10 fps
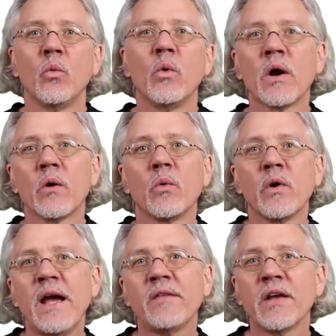where
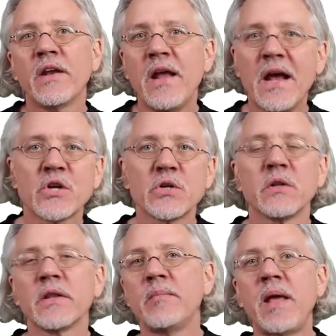we're having a
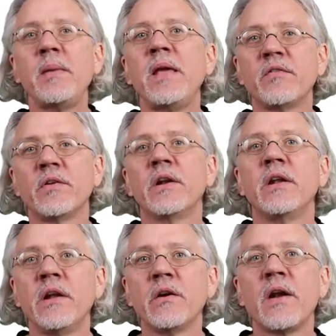national and maybe even an
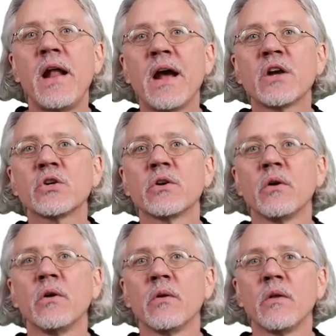
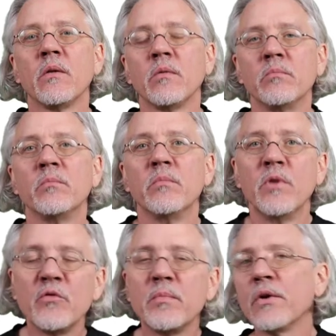international
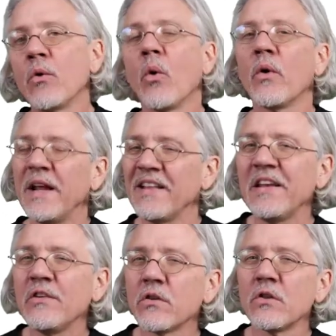movement, or at
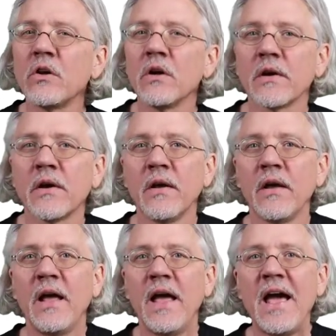least look
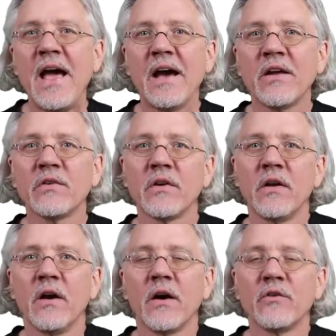at
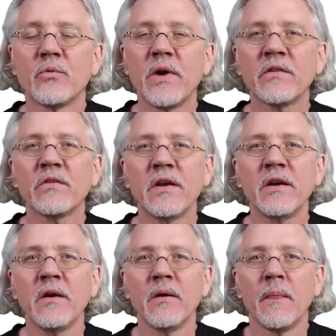
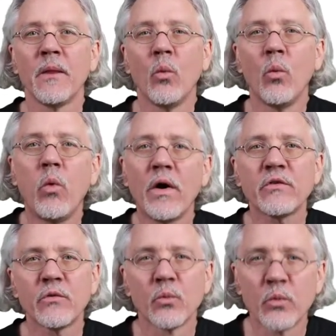addressing
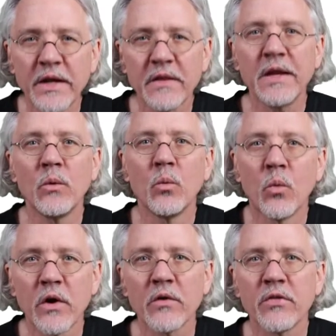what's really
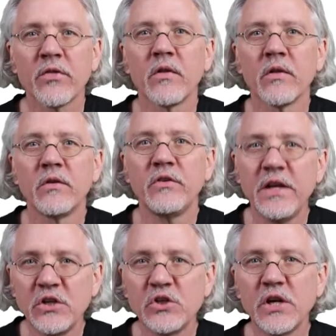worth
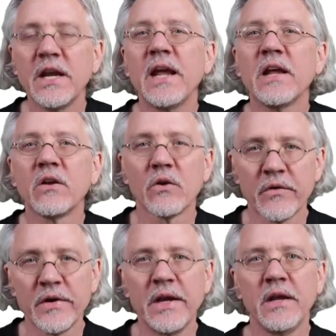teaching and
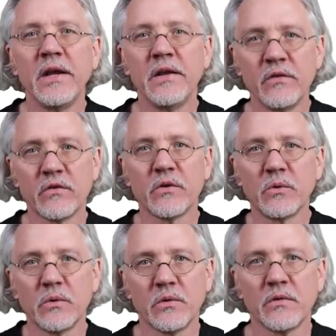learning in
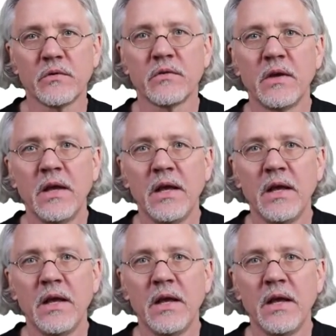schools.